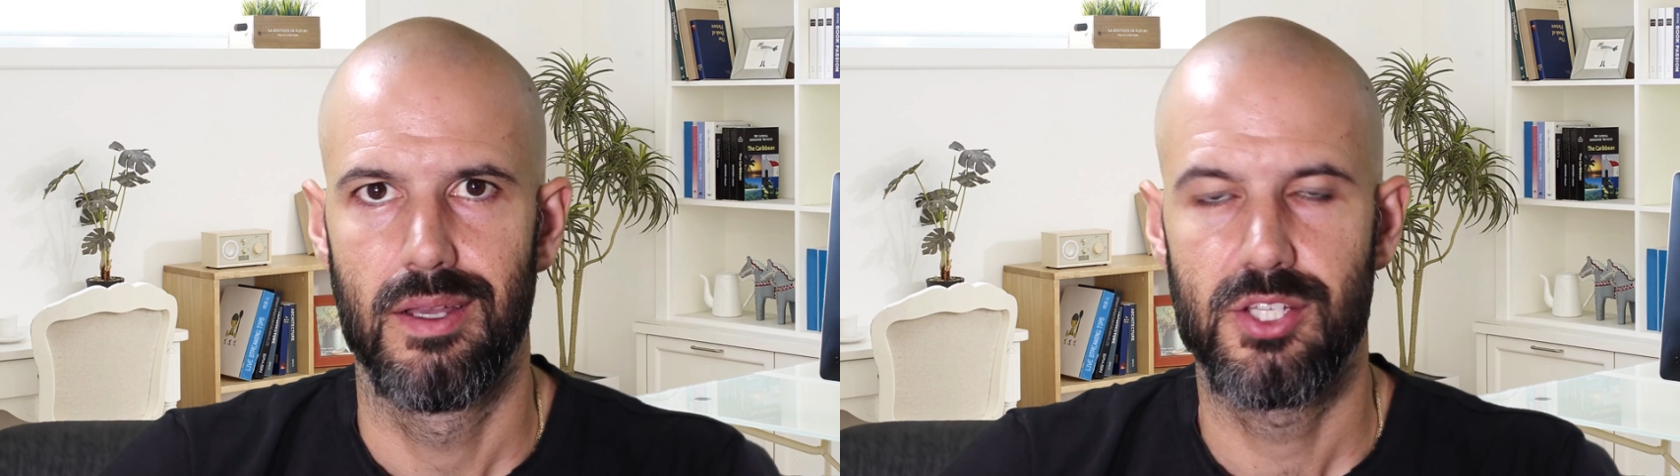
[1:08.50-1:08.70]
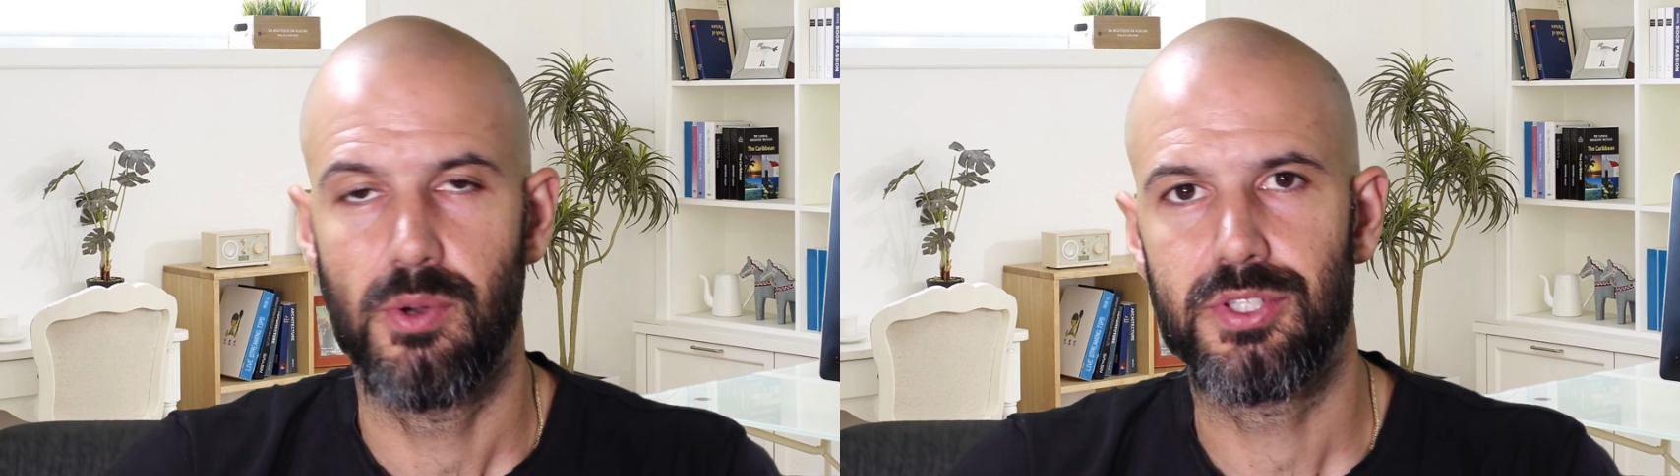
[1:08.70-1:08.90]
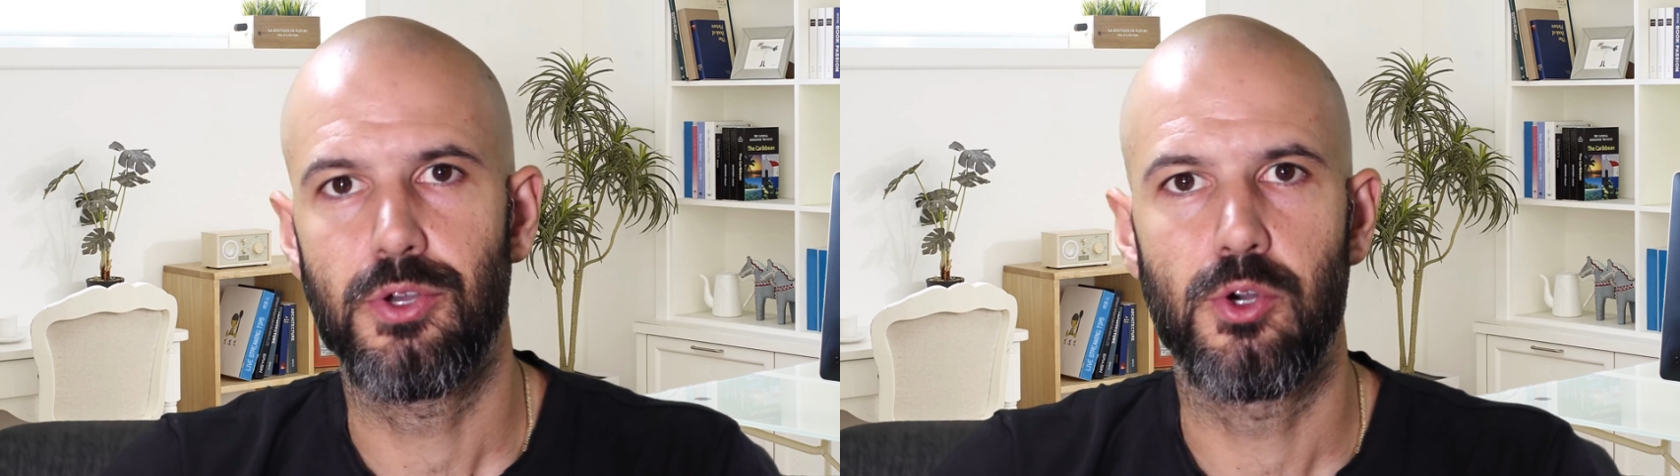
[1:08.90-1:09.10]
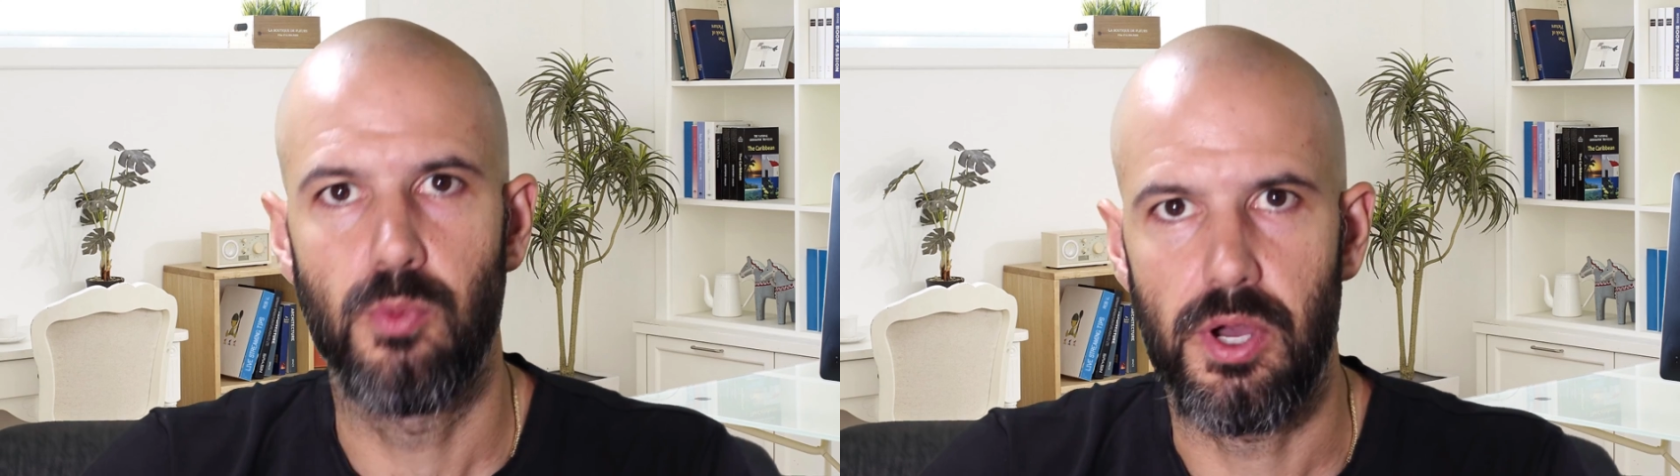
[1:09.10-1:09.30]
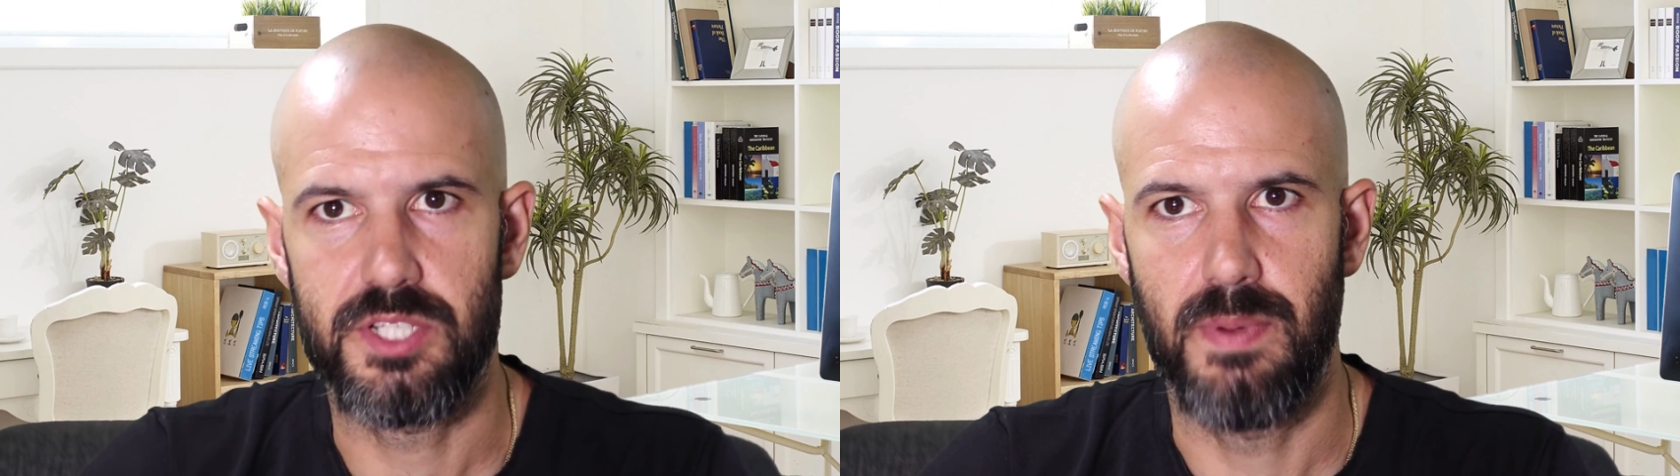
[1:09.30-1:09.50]
So what's Google
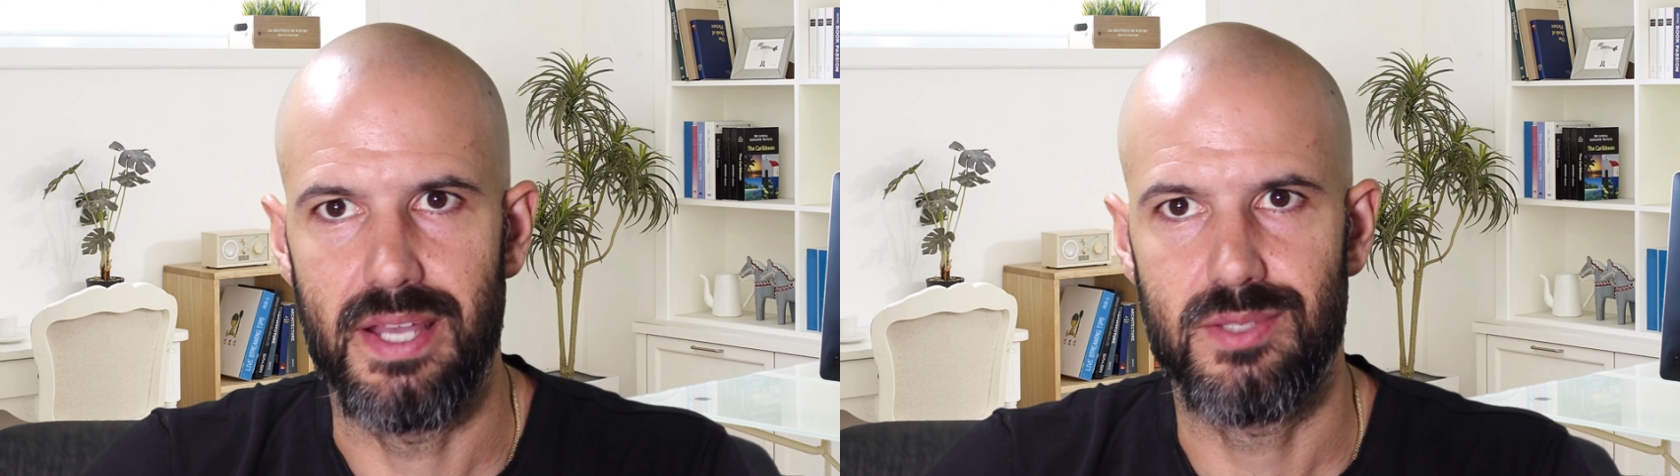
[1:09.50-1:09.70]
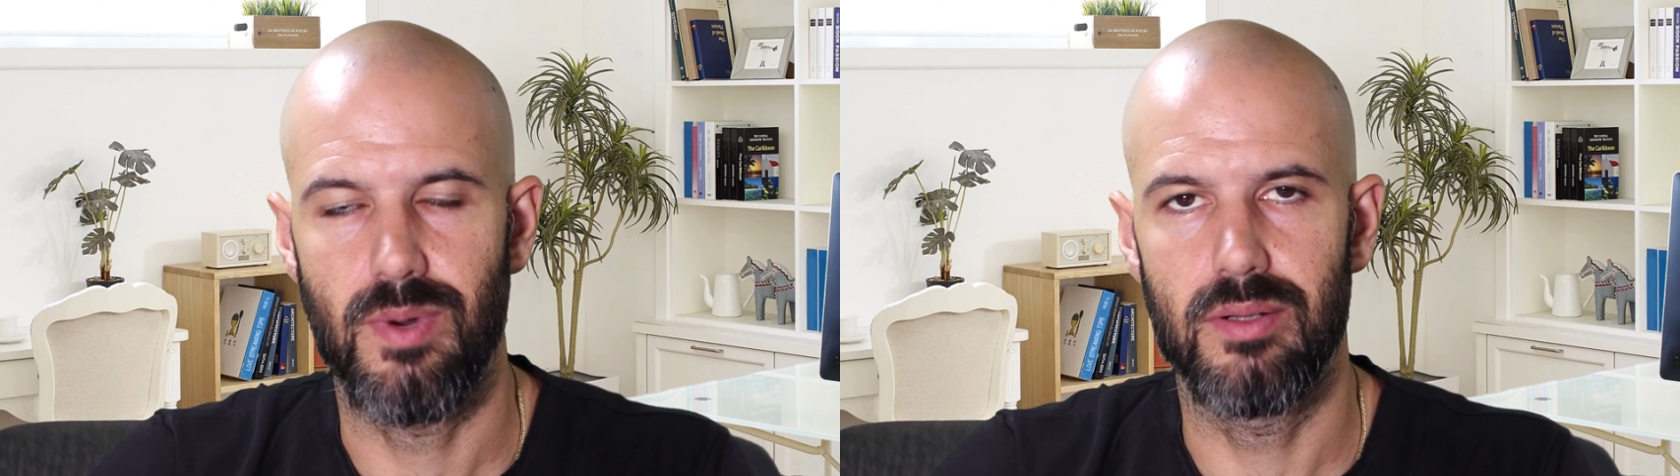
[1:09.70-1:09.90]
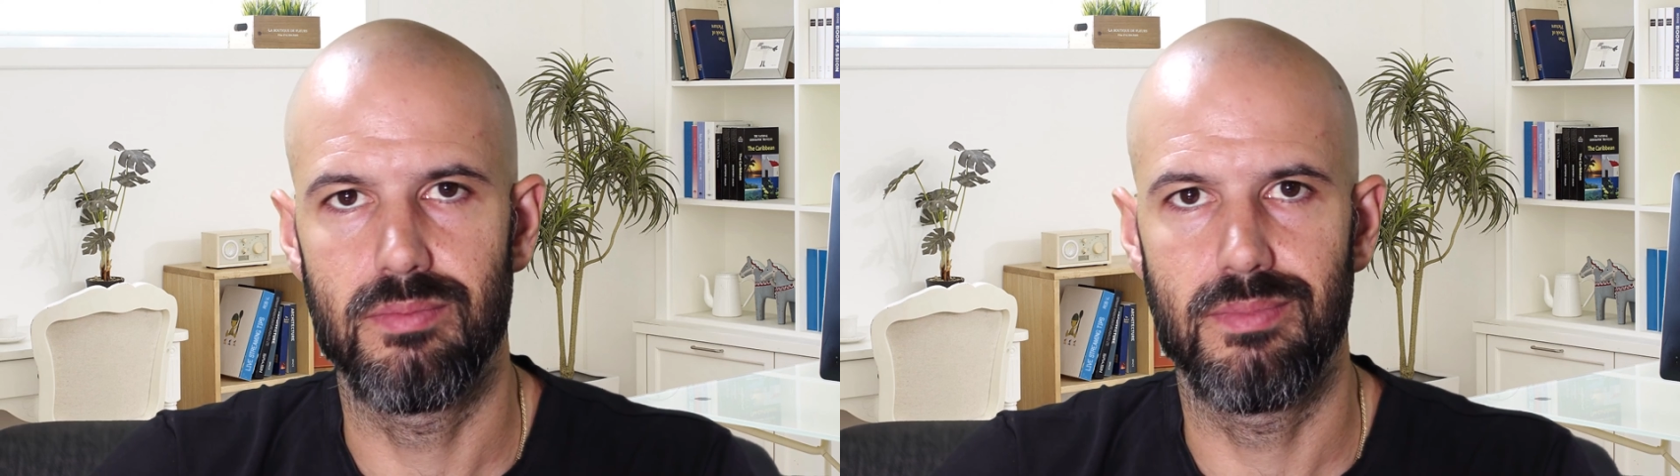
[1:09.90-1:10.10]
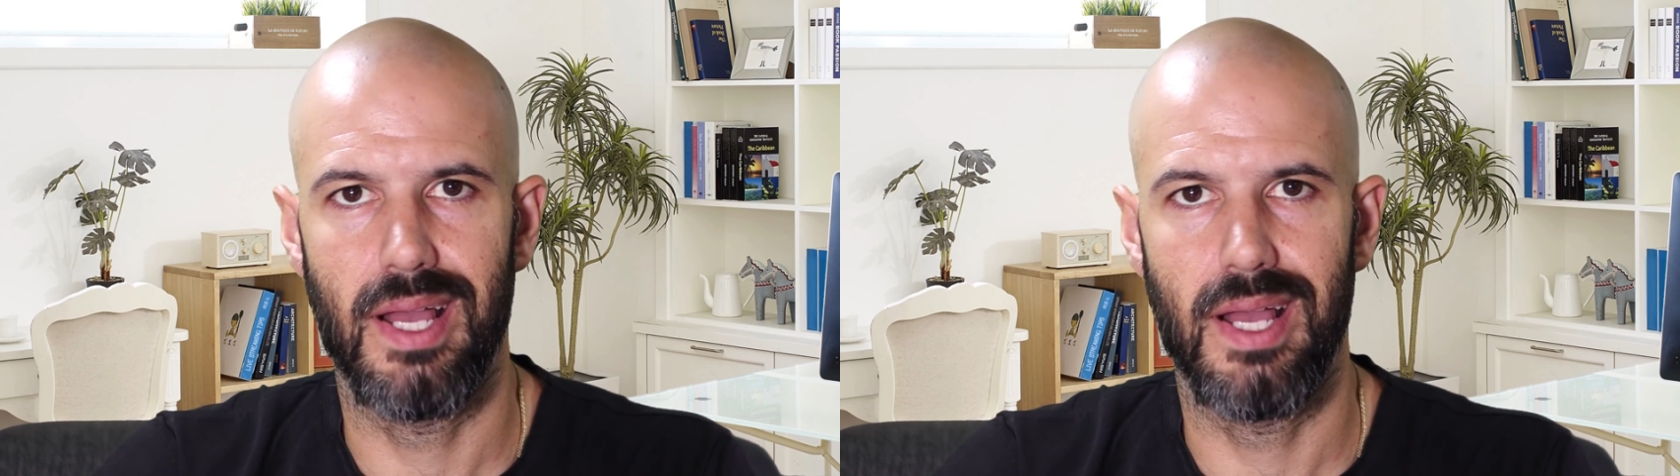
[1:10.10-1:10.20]
Workspace? Well,